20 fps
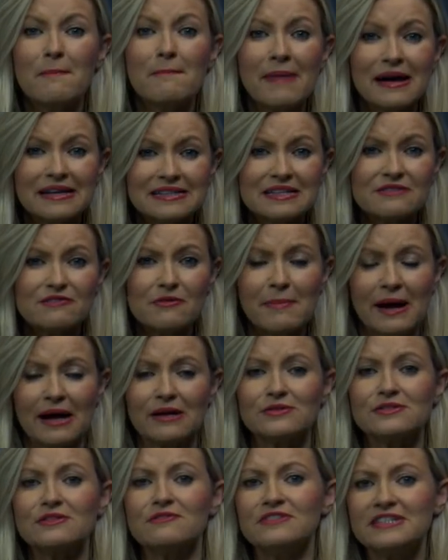massive
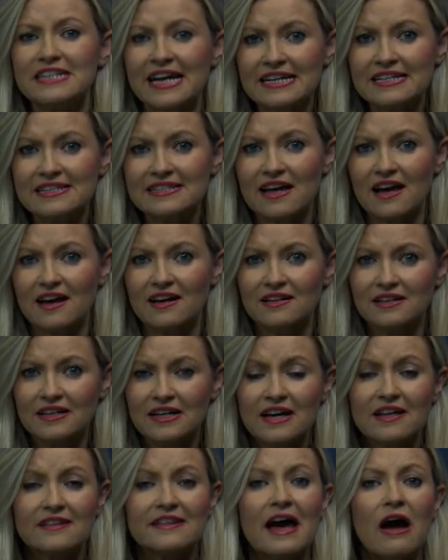amounts of data.
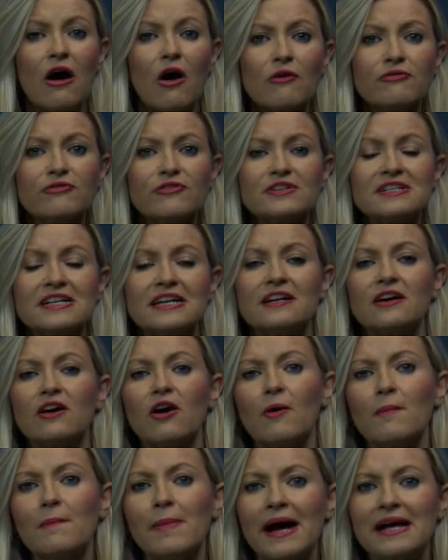They're offered in a
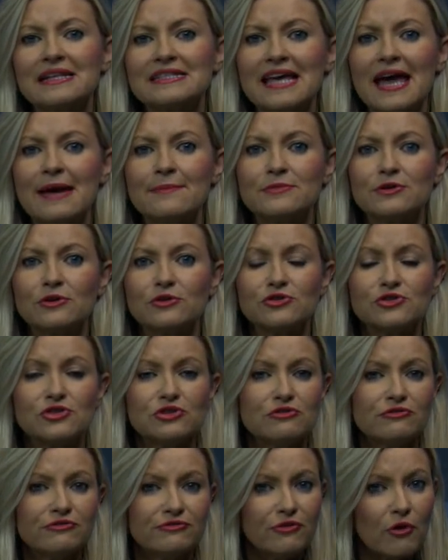compact
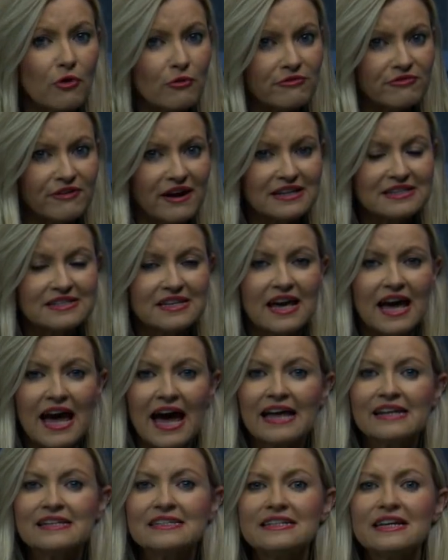M.2 form factor
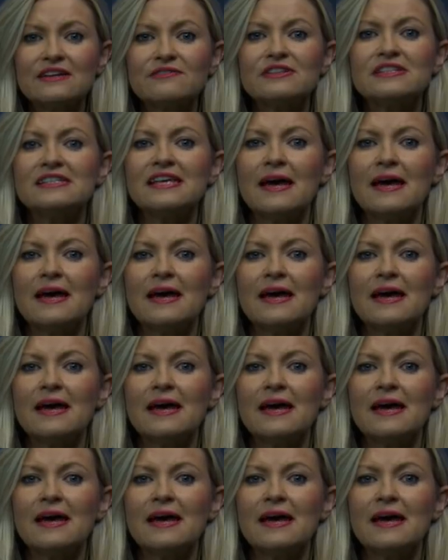and give a